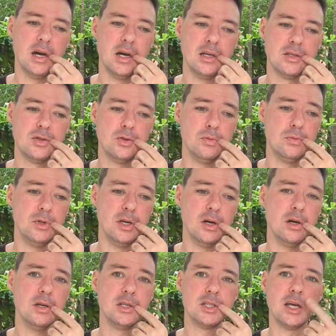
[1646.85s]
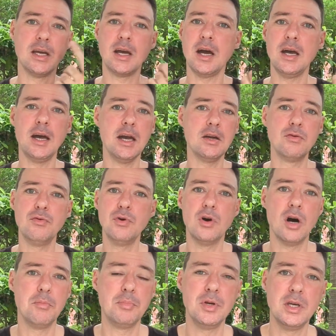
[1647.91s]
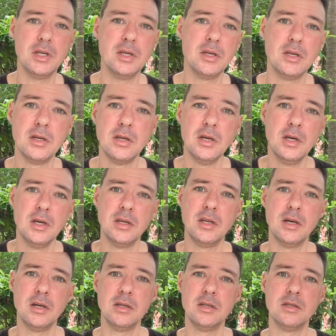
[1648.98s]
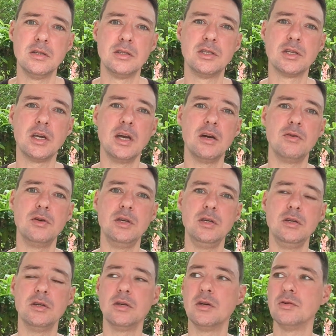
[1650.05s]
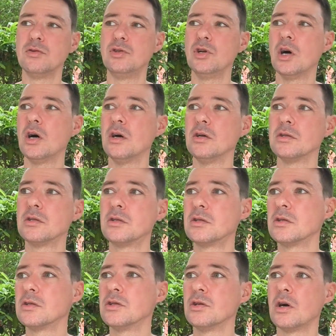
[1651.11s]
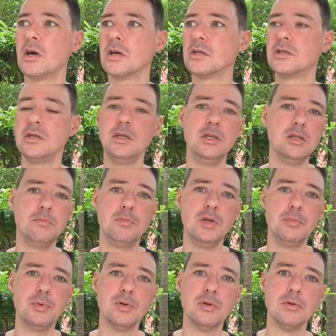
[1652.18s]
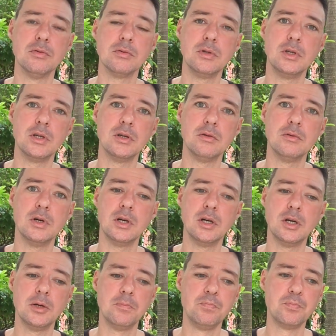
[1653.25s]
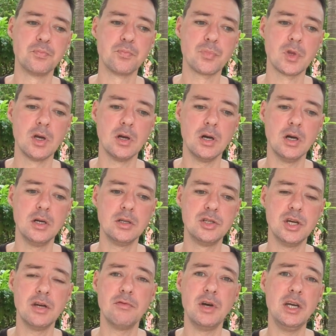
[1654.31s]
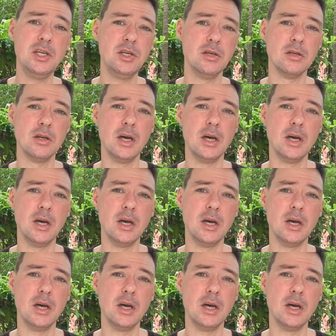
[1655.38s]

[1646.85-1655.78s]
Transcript: to be honest, like, I grew up in the scary, you know, Jaws, sharks eat people, you know, generation.